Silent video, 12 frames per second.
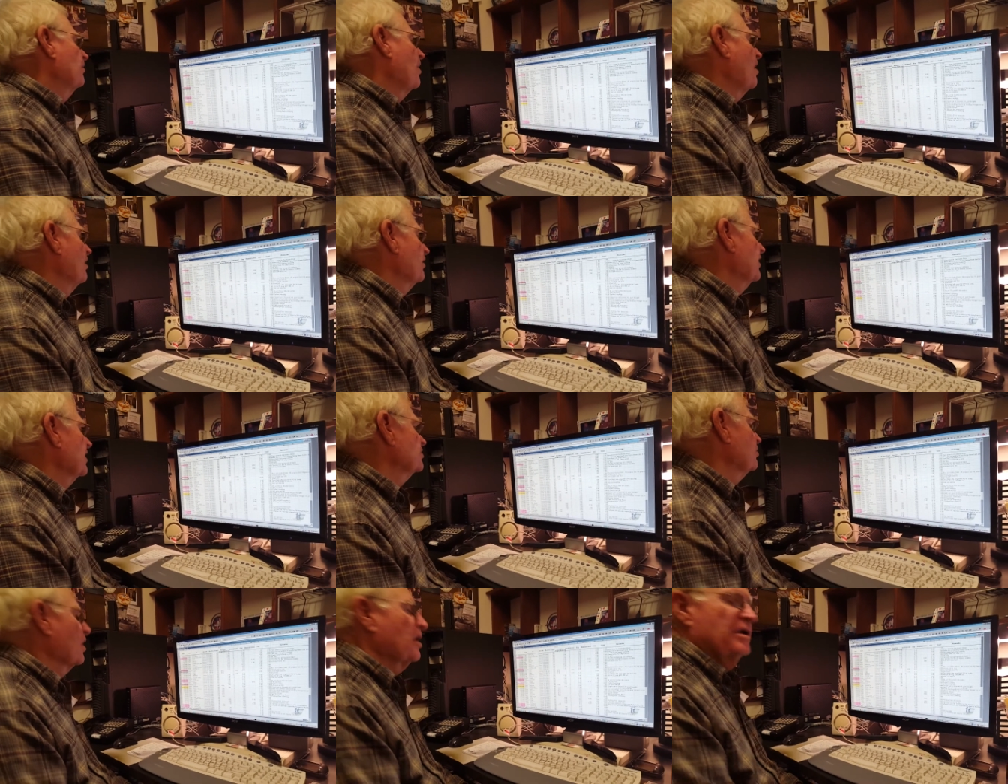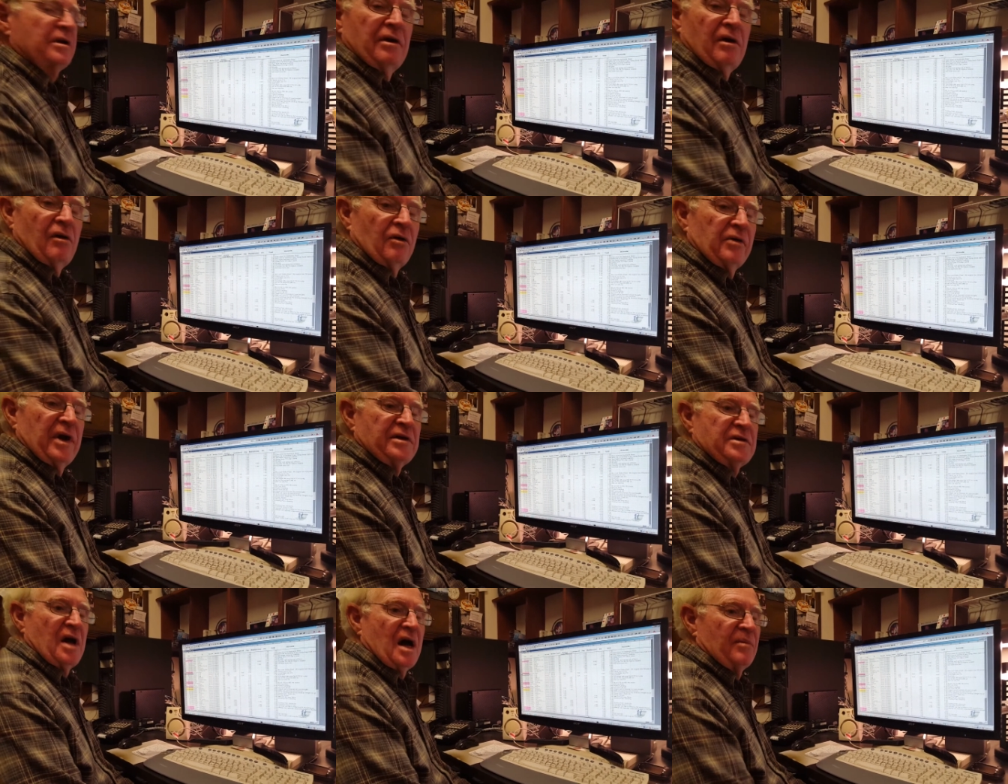All things worked, great
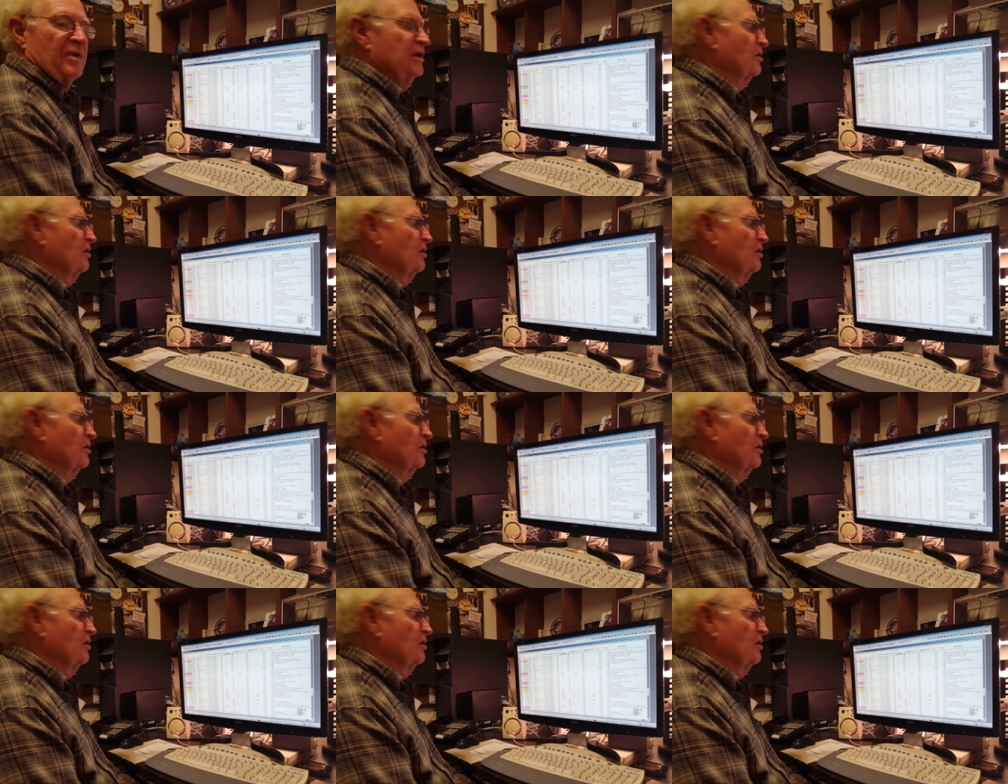job. And the